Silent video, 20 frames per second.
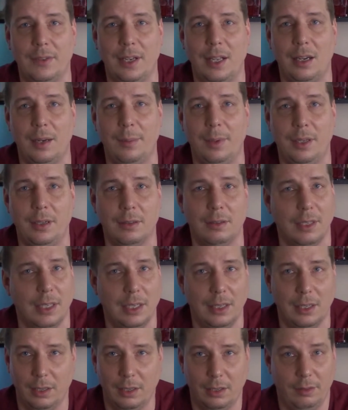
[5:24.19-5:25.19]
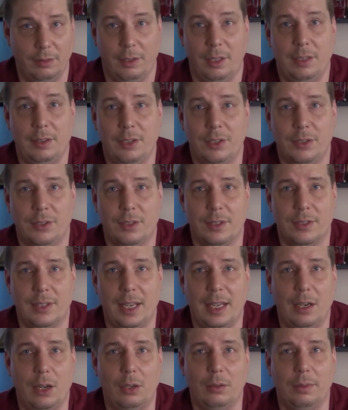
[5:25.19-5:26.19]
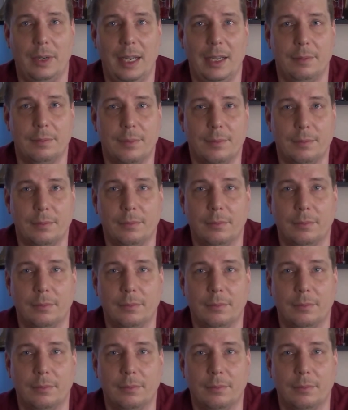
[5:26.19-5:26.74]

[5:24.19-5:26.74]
nanometer, then just decide, oh hey,